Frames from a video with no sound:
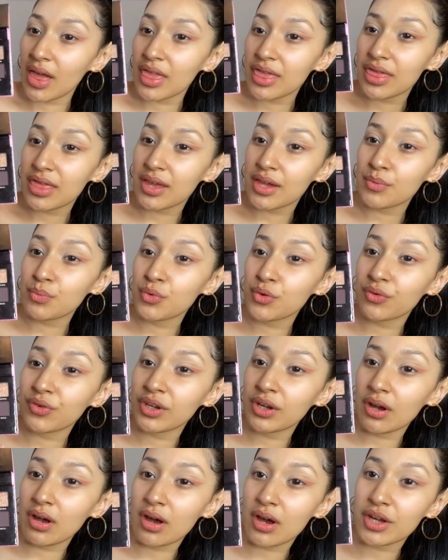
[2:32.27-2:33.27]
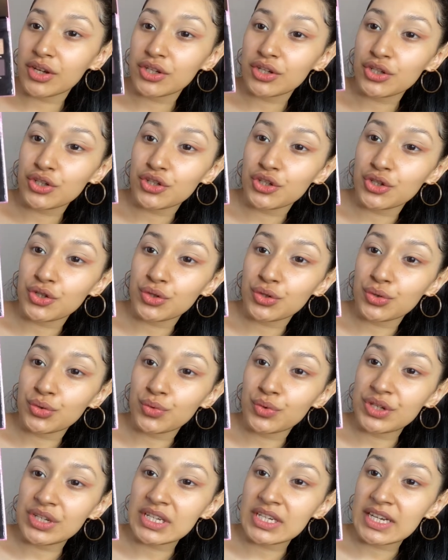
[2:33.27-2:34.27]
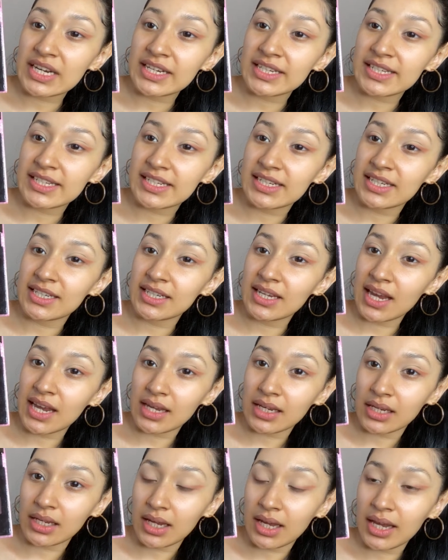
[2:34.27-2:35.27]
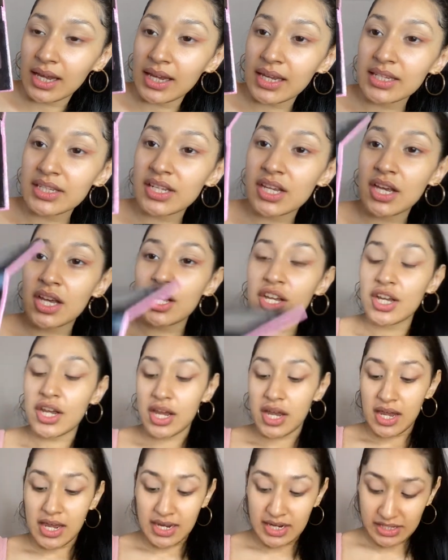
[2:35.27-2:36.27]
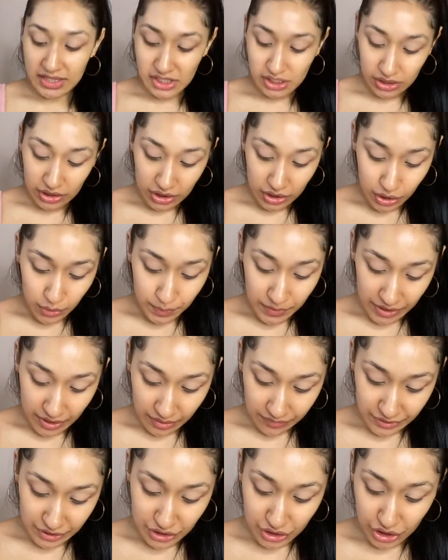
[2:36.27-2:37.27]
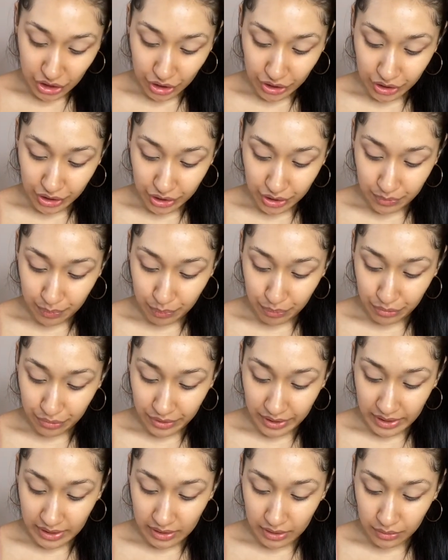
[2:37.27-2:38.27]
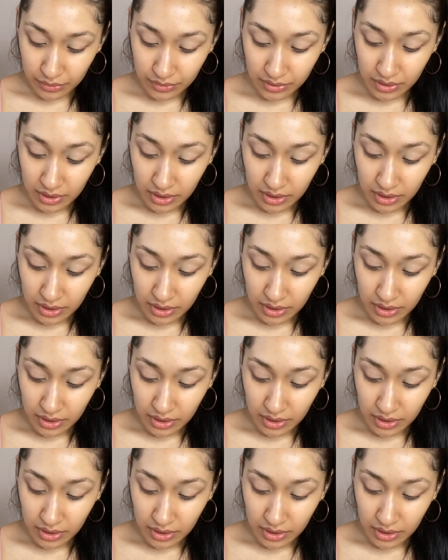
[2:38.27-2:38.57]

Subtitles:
Then moving on to 1988, and it's a little bit of a darker brown.